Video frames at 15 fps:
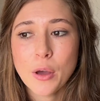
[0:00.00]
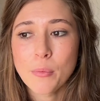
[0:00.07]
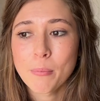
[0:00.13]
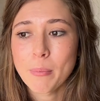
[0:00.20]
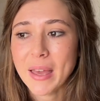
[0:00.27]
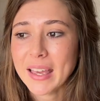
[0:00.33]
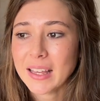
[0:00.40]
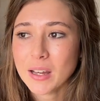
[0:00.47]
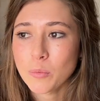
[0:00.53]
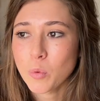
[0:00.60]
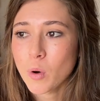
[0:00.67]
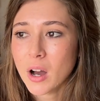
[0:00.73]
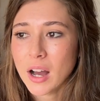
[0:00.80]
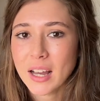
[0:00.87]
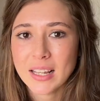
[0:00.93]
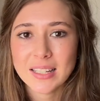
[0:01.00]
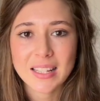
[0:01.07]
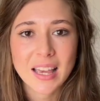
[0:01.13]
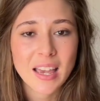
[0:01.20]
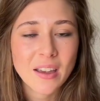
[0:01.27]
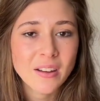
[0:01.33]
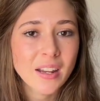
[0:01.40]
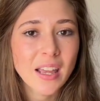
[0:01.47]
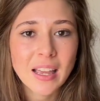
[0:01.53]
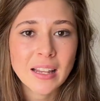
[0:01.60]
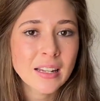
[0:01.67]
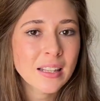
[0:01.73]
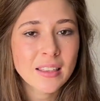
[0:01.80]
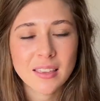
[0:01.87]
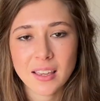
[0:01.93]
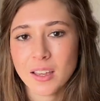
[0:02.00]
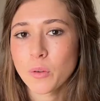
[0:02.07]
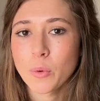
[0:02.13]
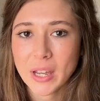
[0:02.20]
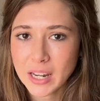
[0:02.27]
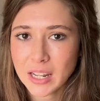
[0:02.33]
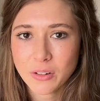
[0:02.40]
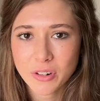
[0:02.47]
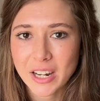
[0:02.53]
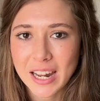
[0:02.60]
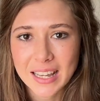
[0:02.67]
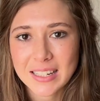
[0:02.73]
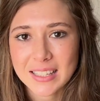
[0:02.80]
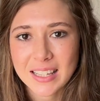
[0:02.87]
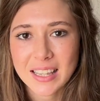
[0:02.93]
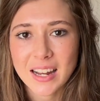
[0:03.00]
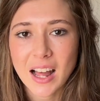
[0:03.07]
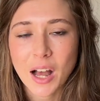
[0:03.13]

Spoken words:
makeup wise, anything wedding related.